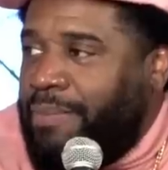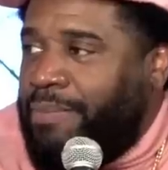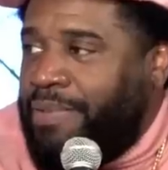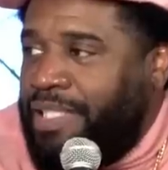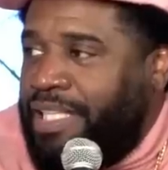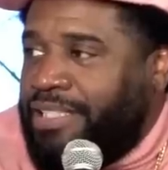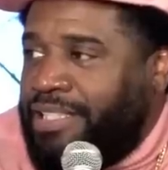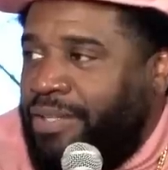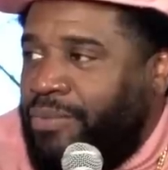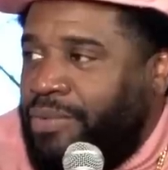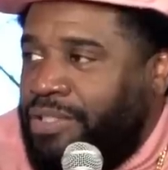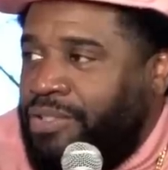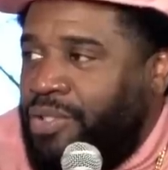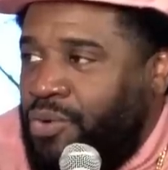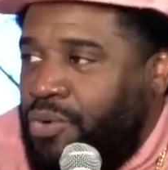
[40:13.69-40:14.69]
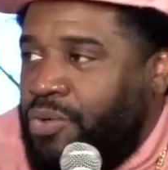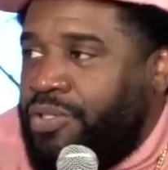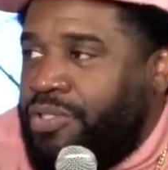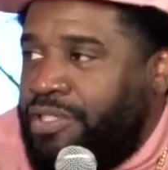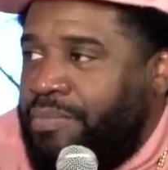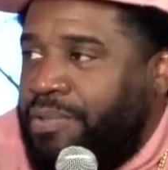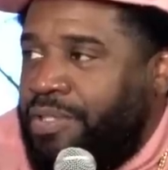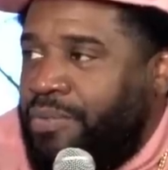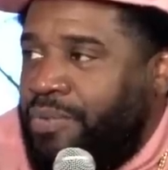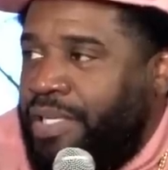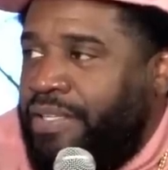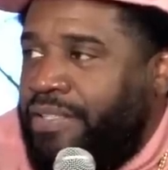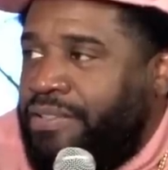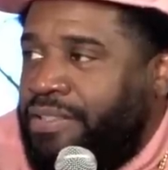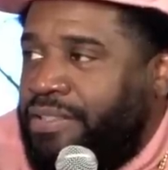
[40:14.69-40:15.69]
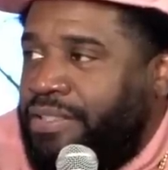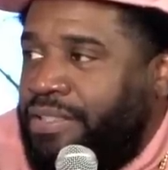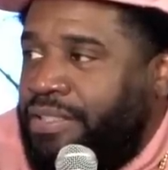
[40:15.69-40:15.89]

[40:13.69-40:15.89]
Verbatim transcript: has happened like that with little whores he be around.